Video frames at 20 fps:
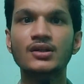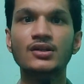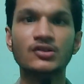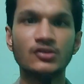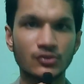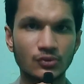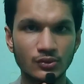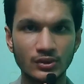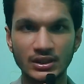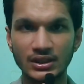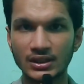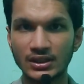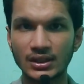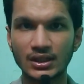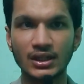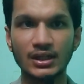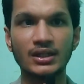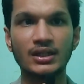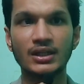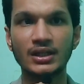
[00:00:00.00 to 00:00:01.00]
so then
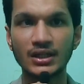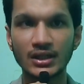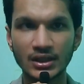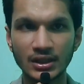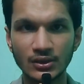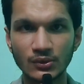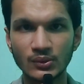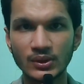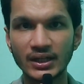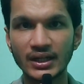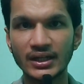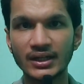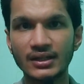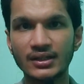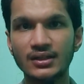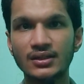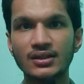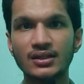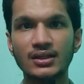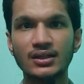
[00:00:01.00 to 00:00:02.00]
I take it to
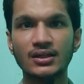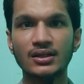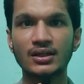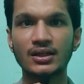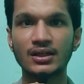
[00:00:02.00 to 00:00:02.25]
that again,